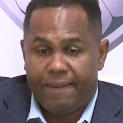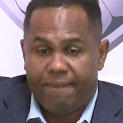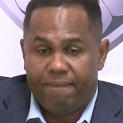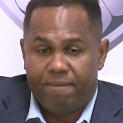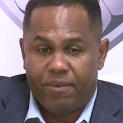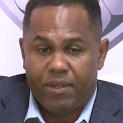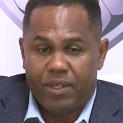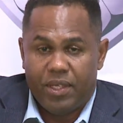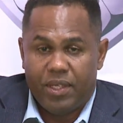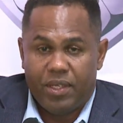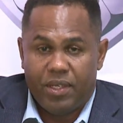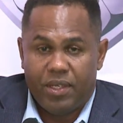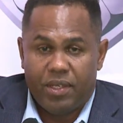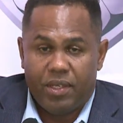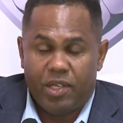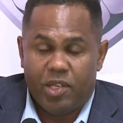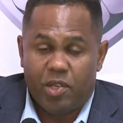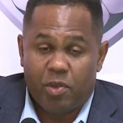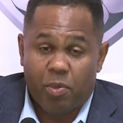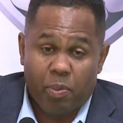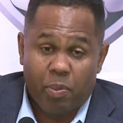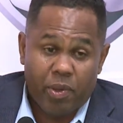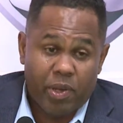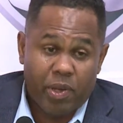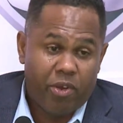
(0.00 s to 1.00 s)
the
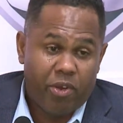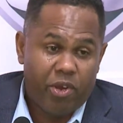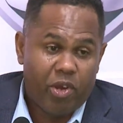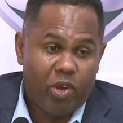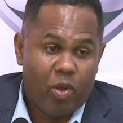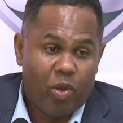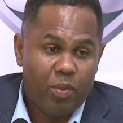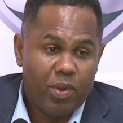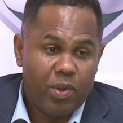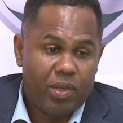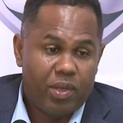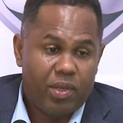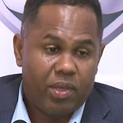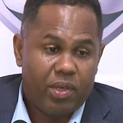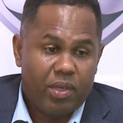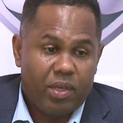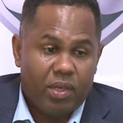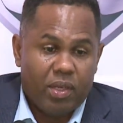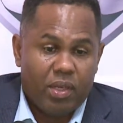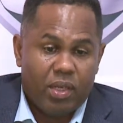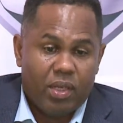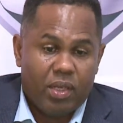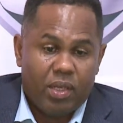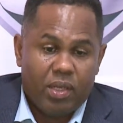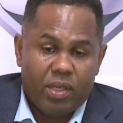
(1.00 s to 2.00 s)
Disciplinary Committee,
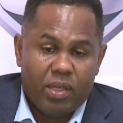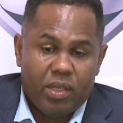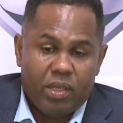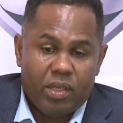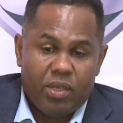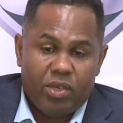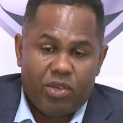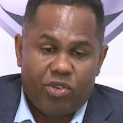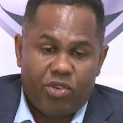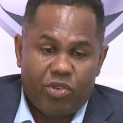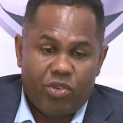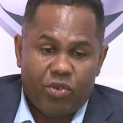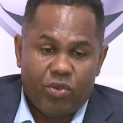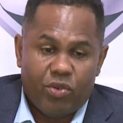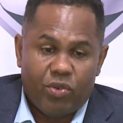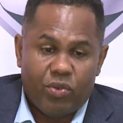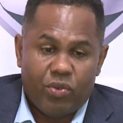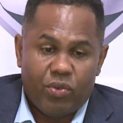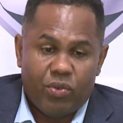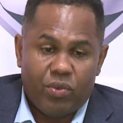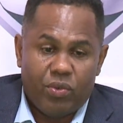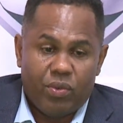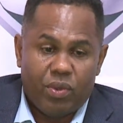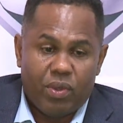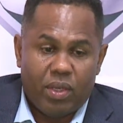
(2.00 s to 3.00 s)
to
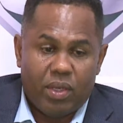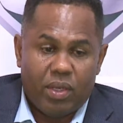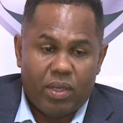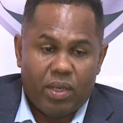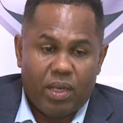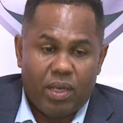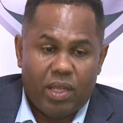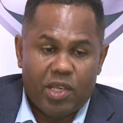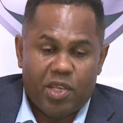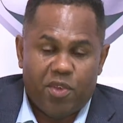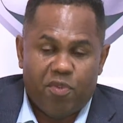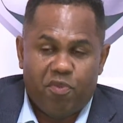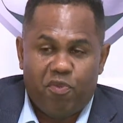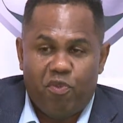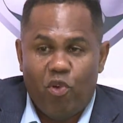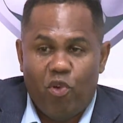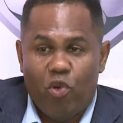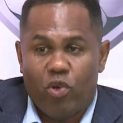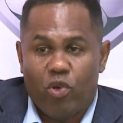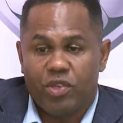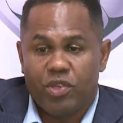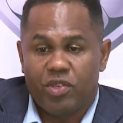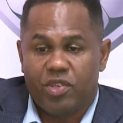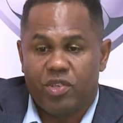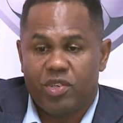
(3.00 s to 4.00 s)
let's
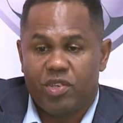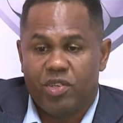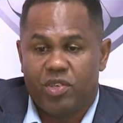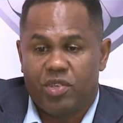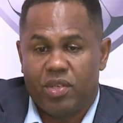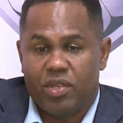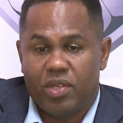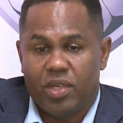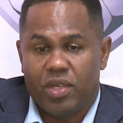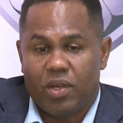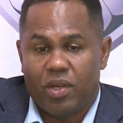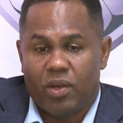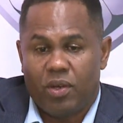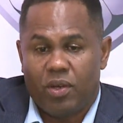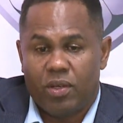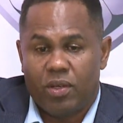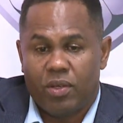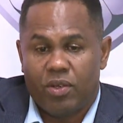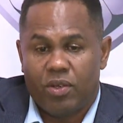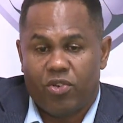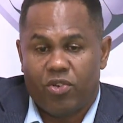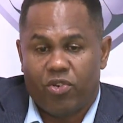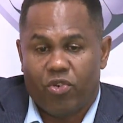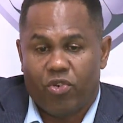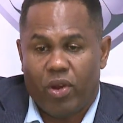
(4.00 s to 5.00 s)
focus this year on
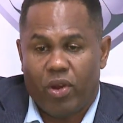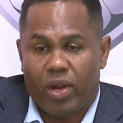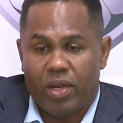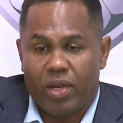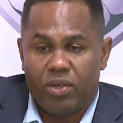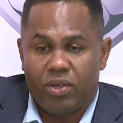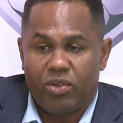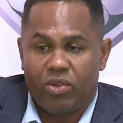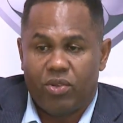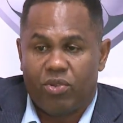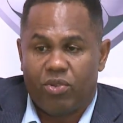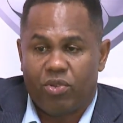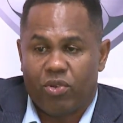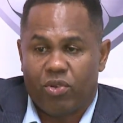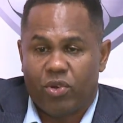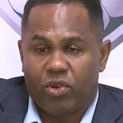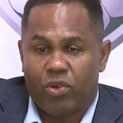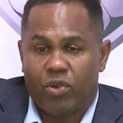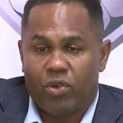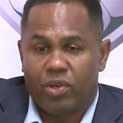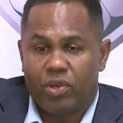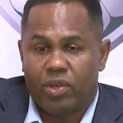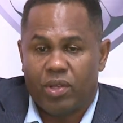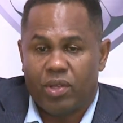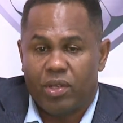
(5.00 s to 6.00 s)
trying to turn
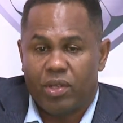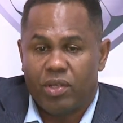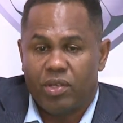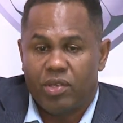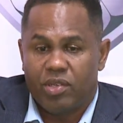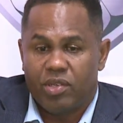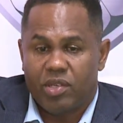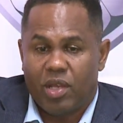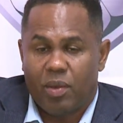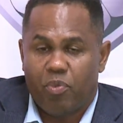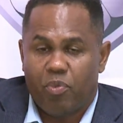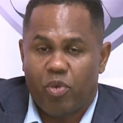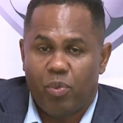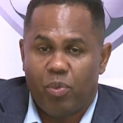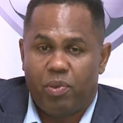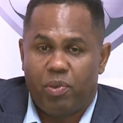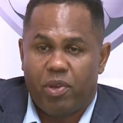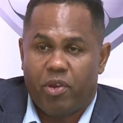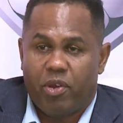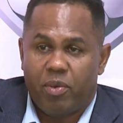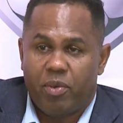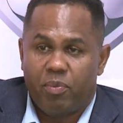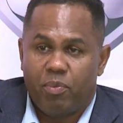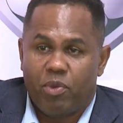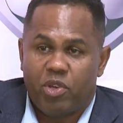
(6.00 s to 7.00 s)
around things and
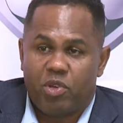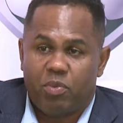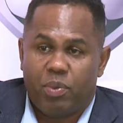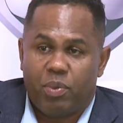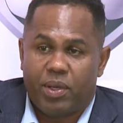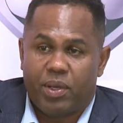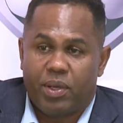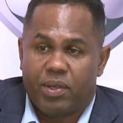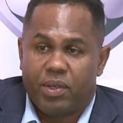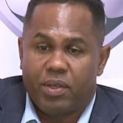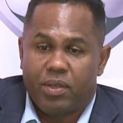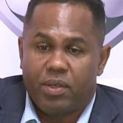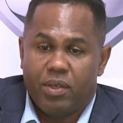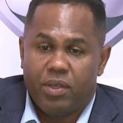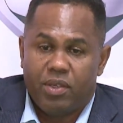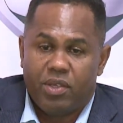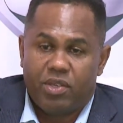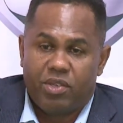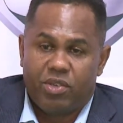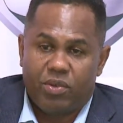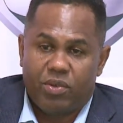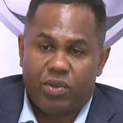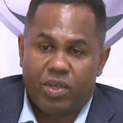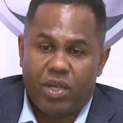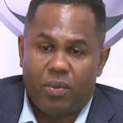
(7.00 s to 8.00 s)
preparing much better
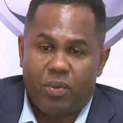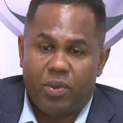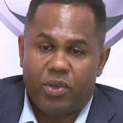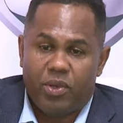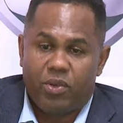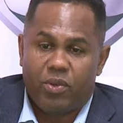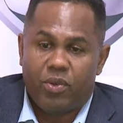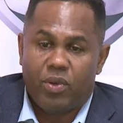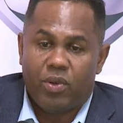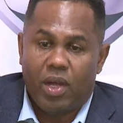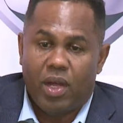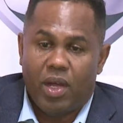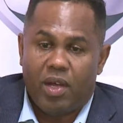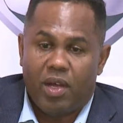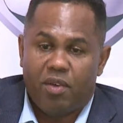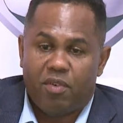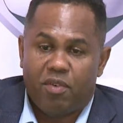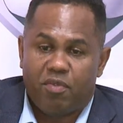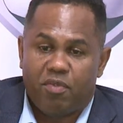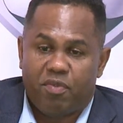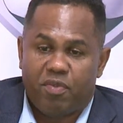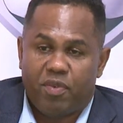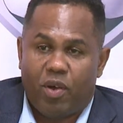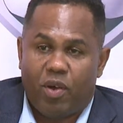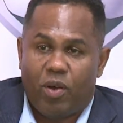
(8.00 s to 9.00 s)
so that we don't have
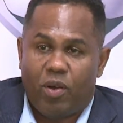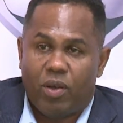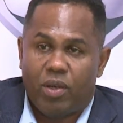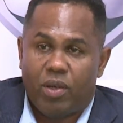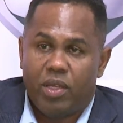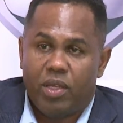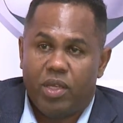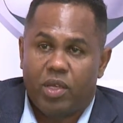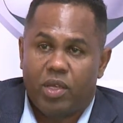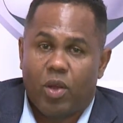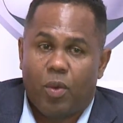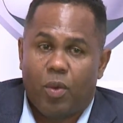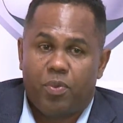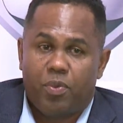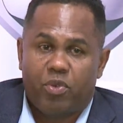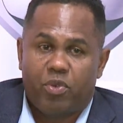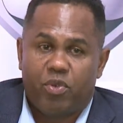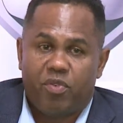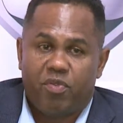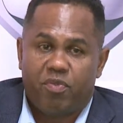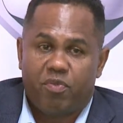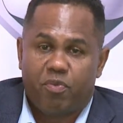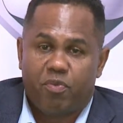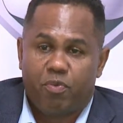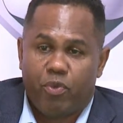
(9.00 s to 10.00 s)
all the hiccups
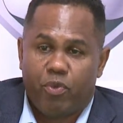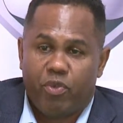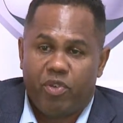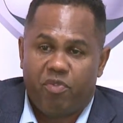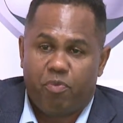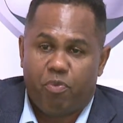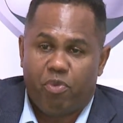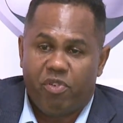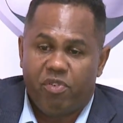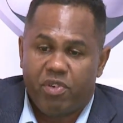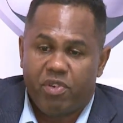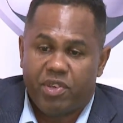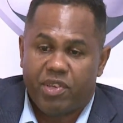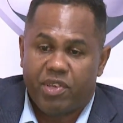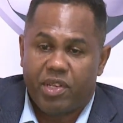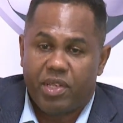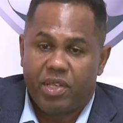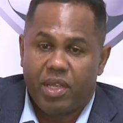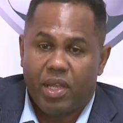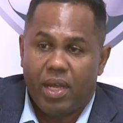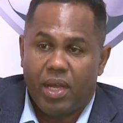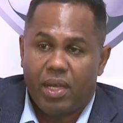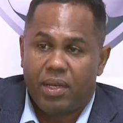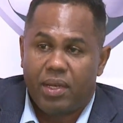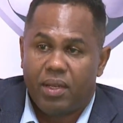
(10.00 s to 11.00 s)
we've previously
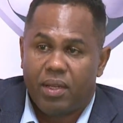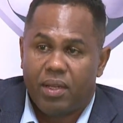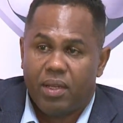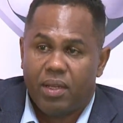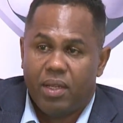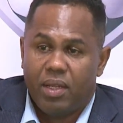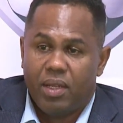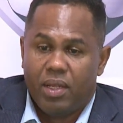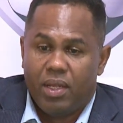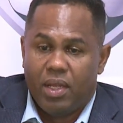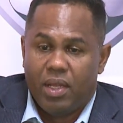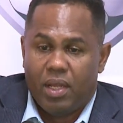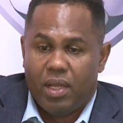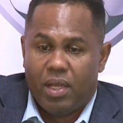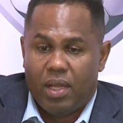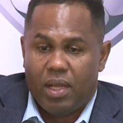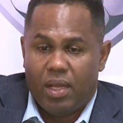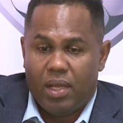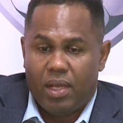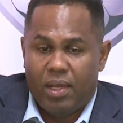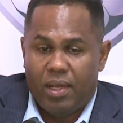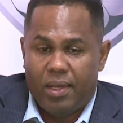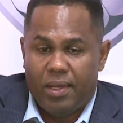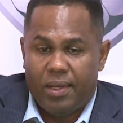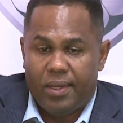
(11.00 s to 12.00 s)
had
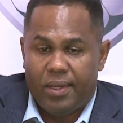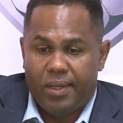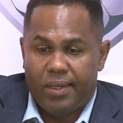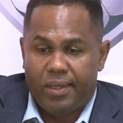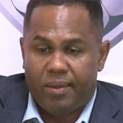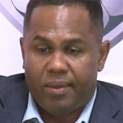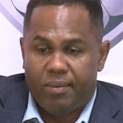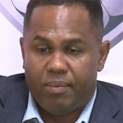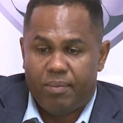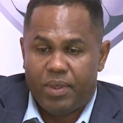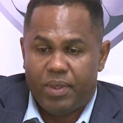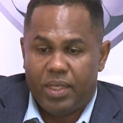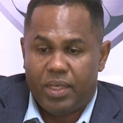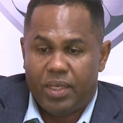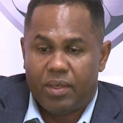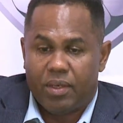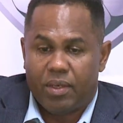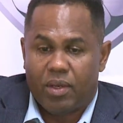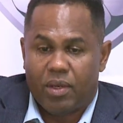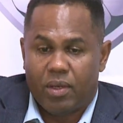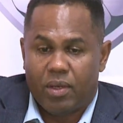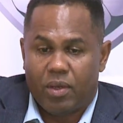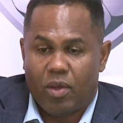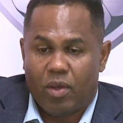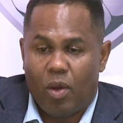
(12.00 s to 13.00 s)
in
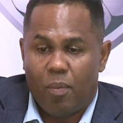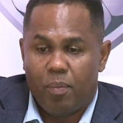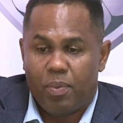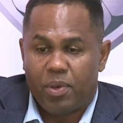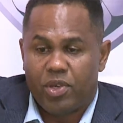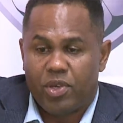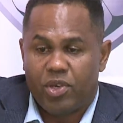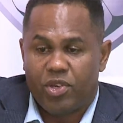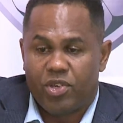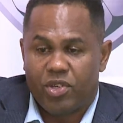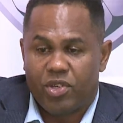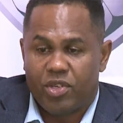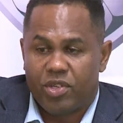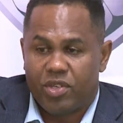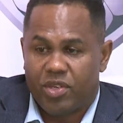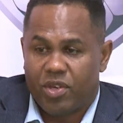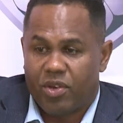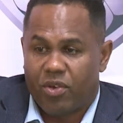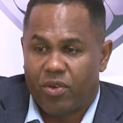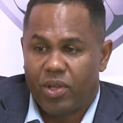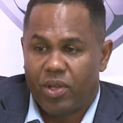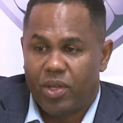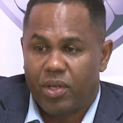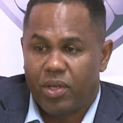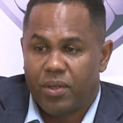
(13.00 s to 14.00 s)
competitions in
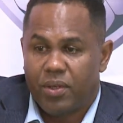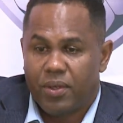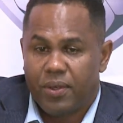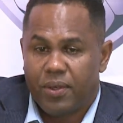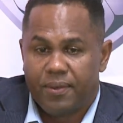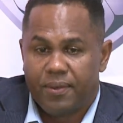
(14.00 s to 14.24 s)
Grenada.